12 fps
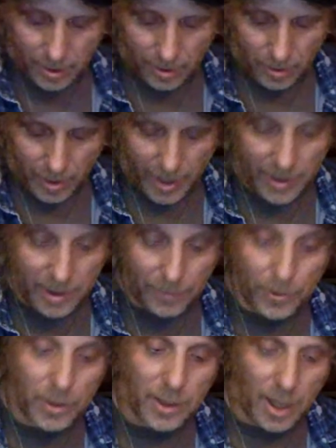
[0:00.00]
okay, this is the
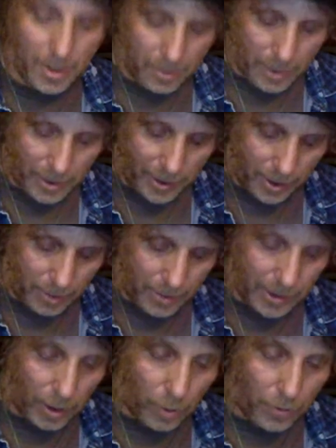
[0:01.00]
first time I'm using them, and
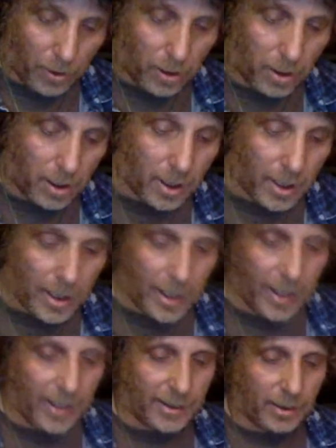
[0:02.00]
so far
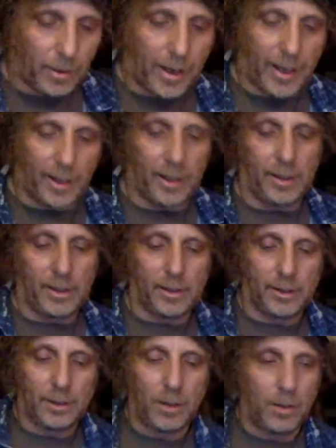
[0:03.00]
it's great.
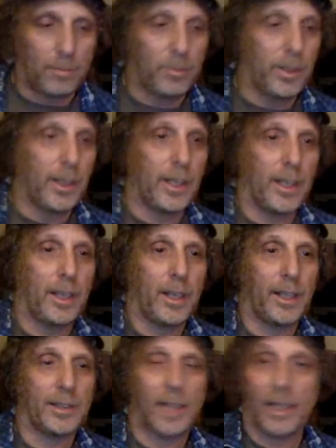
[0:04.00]
So I'm really
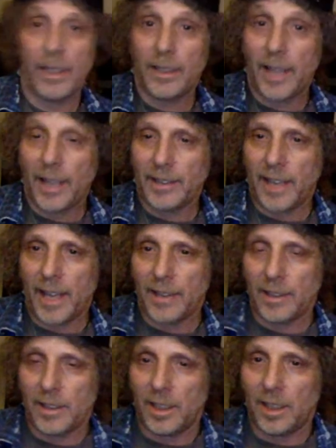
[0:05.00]
excited. Thanks,
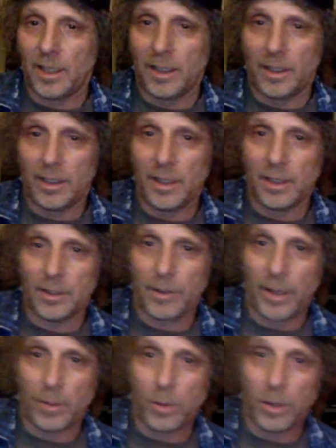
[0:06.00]
Anthony. He does
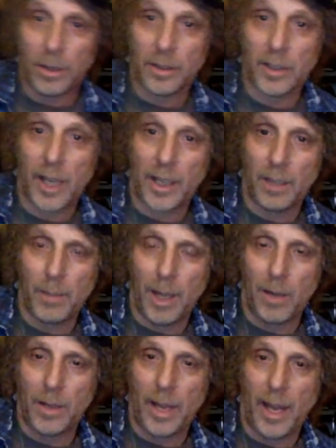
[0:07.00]
great work. Check him
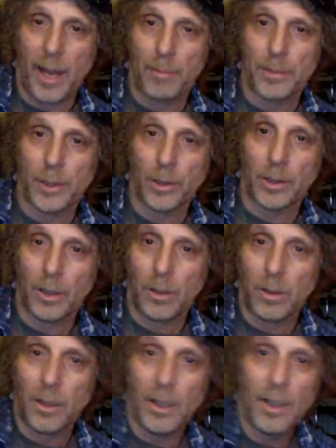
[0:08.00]
out, Amp
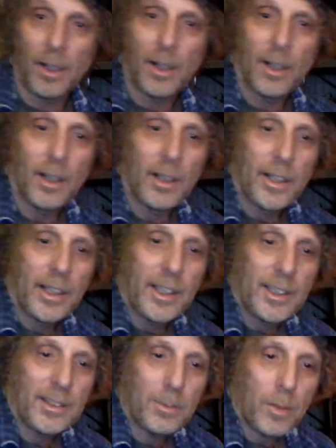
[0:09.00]
Turco.
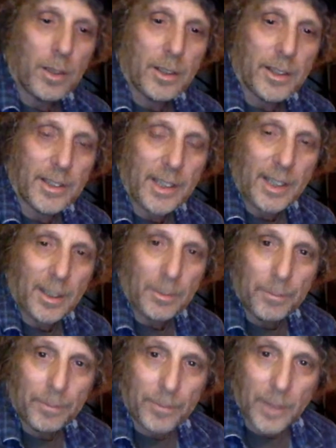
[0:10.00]
He's one of the
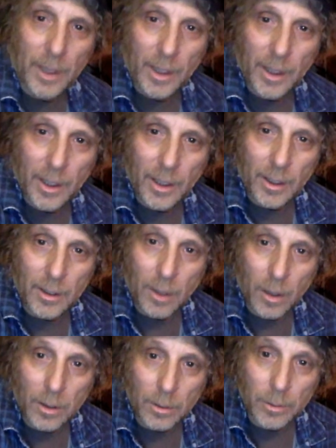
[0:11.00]
team. He does
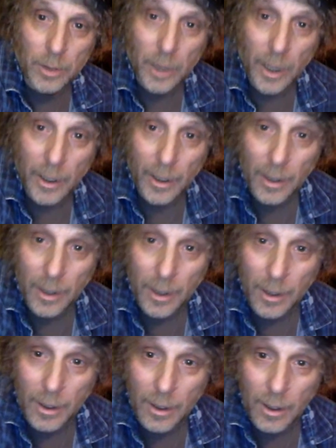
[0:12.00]
awesome shit.
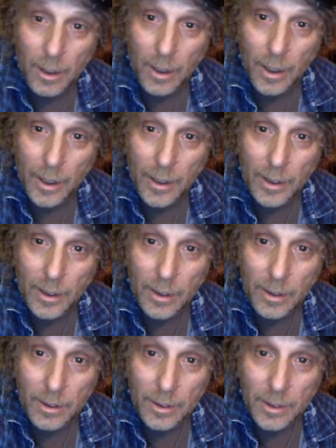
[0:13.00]
All right,
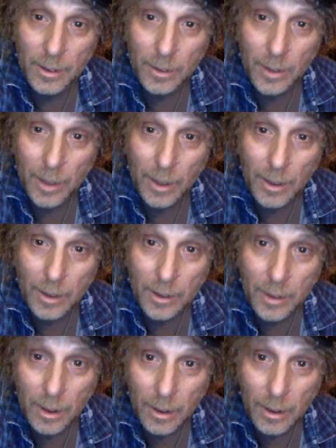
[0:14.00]
let's see what else.